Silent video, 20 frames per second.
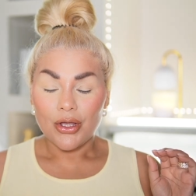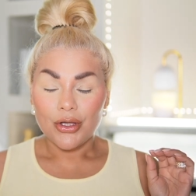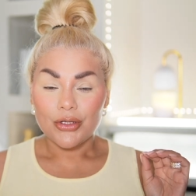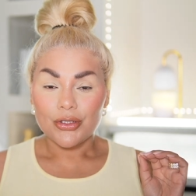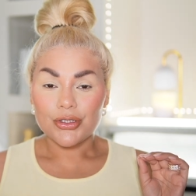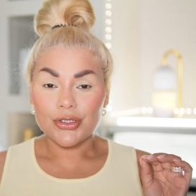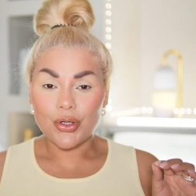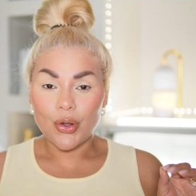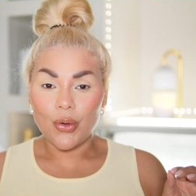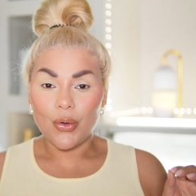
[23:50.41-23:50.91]

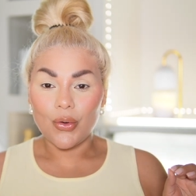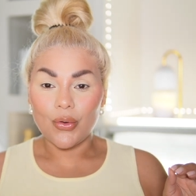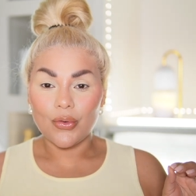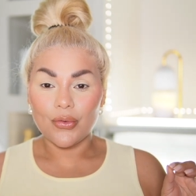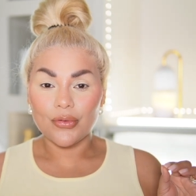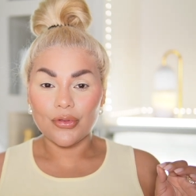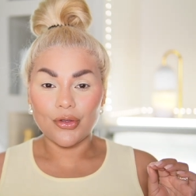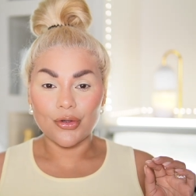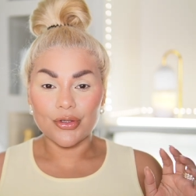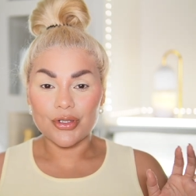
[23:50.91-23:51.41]
so
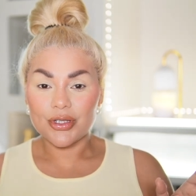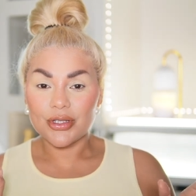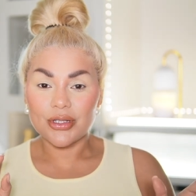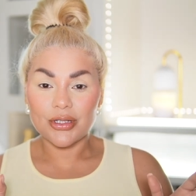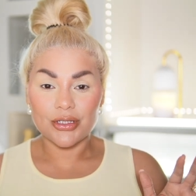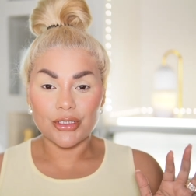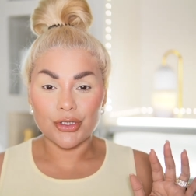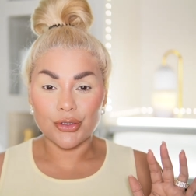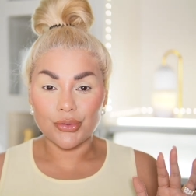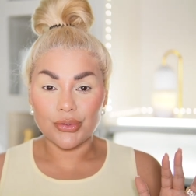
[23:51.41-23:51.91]
those are
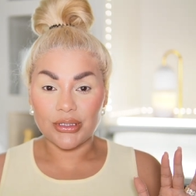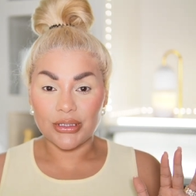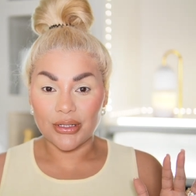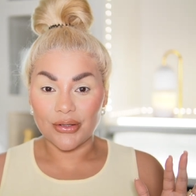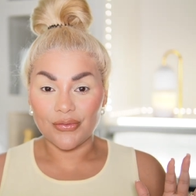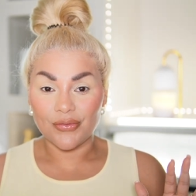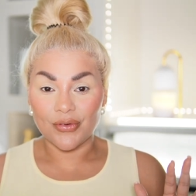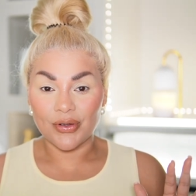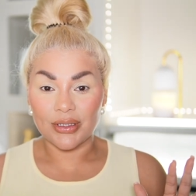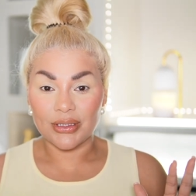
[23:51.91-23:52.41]
the two
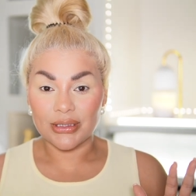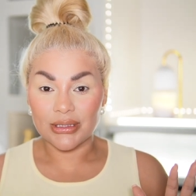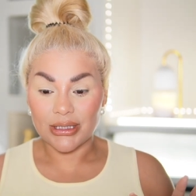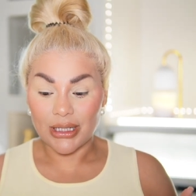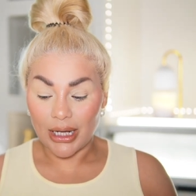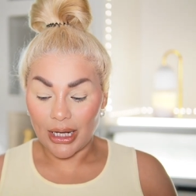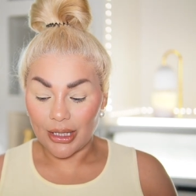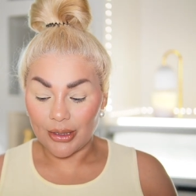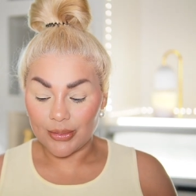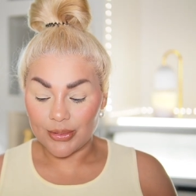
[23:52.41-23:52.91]
different
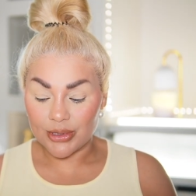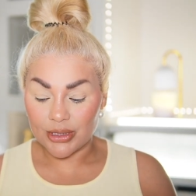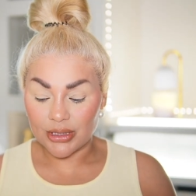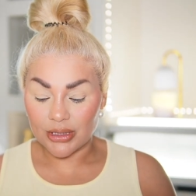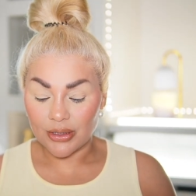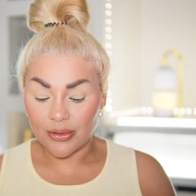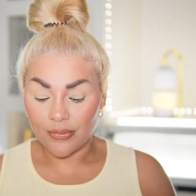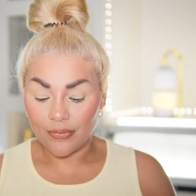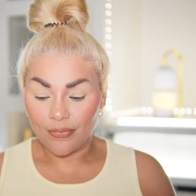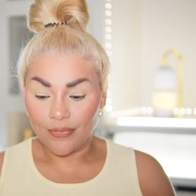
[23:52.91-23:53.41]
types